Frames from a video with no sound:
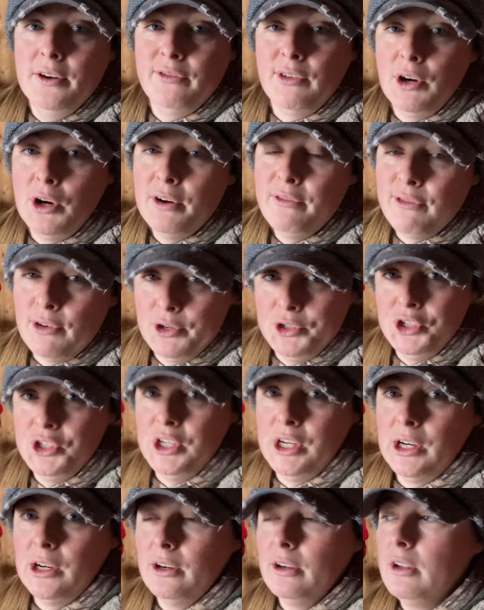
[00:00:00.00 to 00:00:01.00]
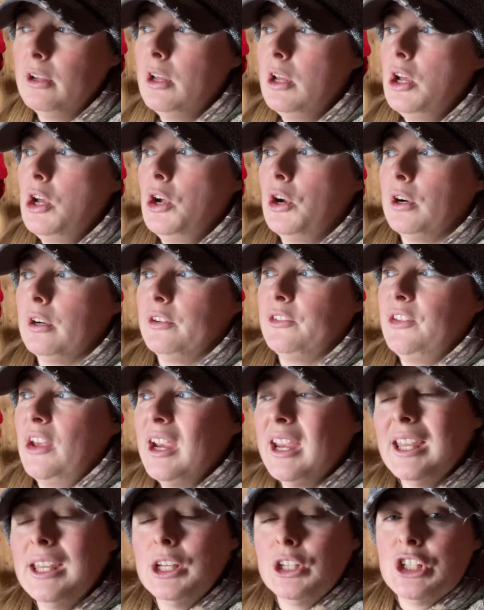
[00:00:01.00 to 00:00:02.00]
for her first year. Her
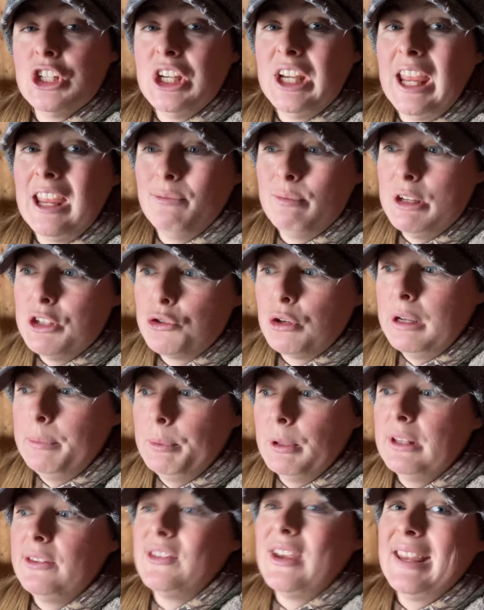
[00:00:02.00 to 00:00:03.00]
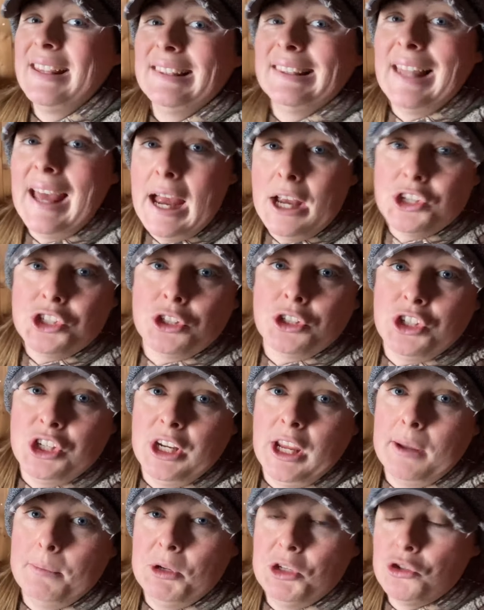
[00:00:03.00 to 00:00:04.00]
second year, she gave me triplets, and last year she
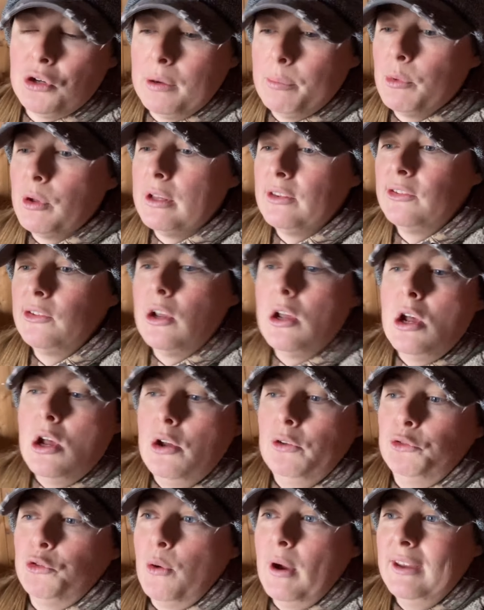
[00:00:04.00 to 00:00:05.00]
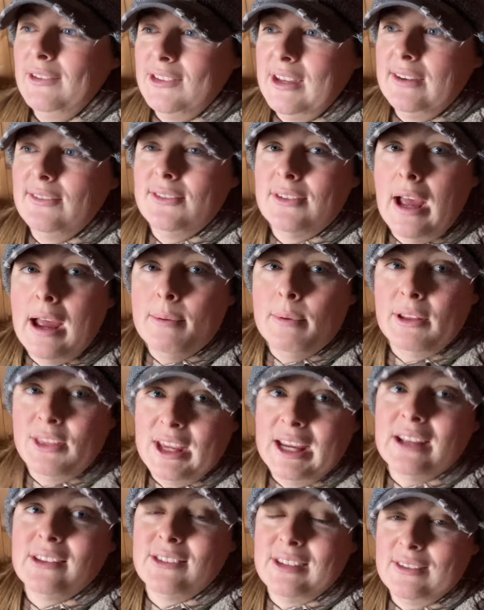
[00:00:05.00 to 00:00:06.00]
gave me triplets. So I, safe, I
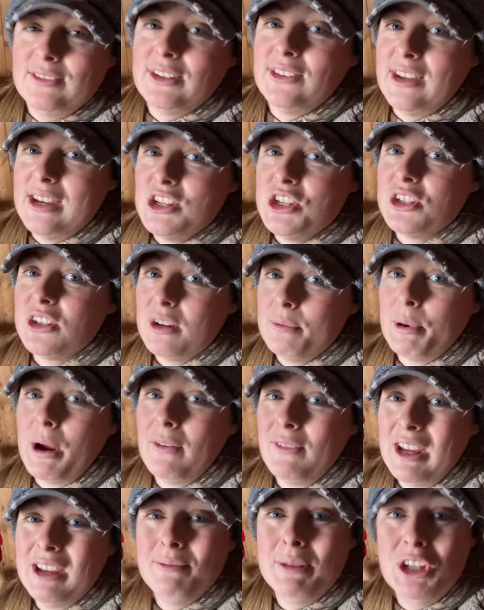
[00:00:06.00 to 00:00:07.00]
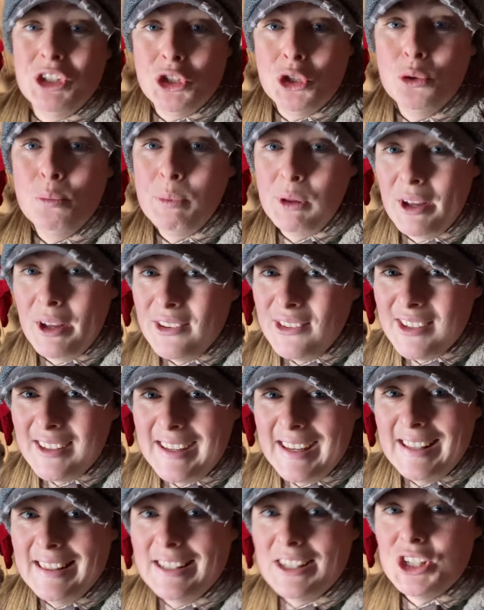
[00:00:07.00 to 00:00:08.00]
think it's safe to say she's gonna probably give me two plus
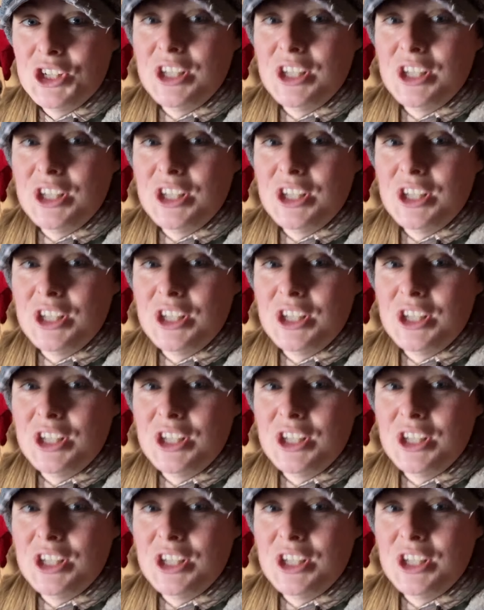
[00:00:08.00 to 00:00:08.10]
again this